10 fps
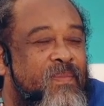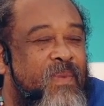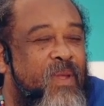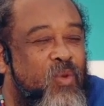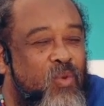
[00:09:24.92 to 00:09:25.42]

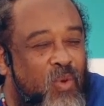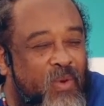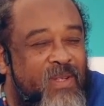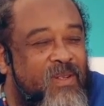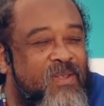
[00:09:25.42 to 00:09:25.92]
And you know
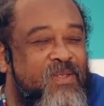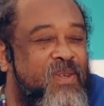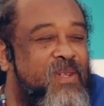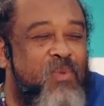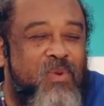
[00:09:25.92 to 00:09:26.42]
it also,
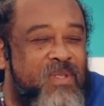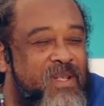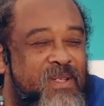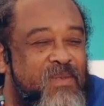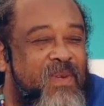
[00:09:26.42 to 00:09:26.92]
it won't
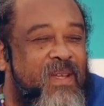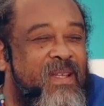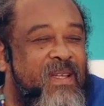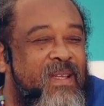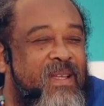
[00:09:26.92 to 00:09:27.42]
satisfy.
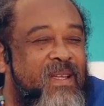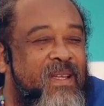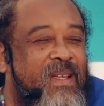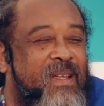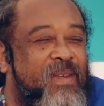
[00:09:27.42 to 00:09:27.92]

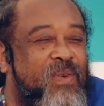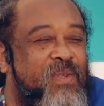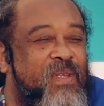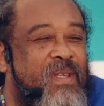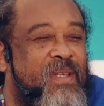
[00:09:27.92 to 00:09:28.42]
You
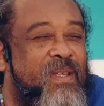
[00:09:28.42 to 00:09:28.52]
see?